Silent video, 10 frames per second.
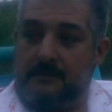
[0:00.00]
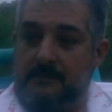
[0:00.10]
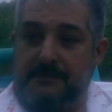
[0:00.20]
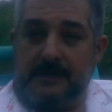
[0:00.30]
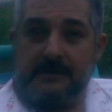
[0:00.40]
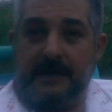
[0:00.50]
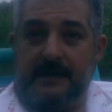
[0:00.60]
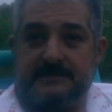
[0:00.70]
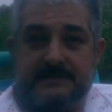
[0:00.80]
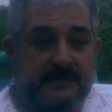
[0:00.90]
Bill
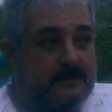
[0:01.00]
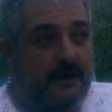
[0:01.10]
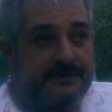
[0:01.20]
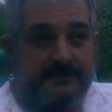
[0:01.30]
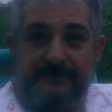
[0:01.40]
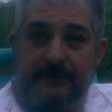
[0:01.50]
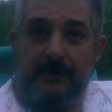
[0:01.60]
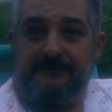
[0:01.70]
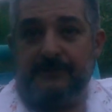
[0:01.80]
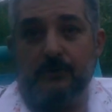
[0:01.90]
Gates and other
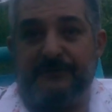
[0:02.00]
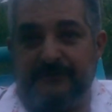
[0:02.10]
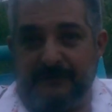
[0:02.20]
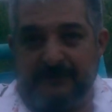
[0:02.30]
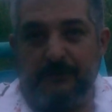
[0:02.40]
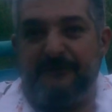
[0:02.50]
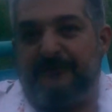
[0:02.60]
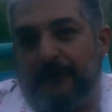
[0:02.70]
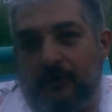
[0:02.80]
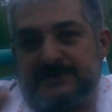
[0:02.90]
a few a few
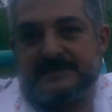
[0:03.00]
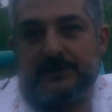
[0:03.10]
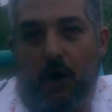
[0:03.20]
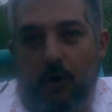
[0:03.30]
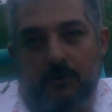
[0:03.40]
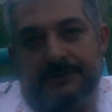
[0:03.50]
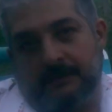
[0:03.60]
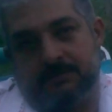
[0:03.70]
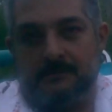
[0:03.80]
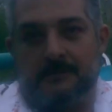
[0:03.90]
folks own
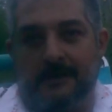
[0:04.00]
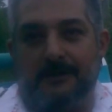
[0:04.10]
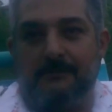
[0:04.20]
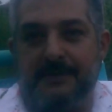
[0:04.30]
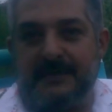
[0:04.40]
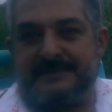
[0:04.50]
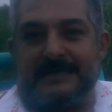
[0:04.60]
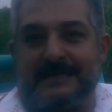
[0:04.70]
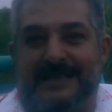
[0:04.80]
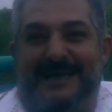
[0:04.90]

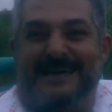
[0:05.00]
basically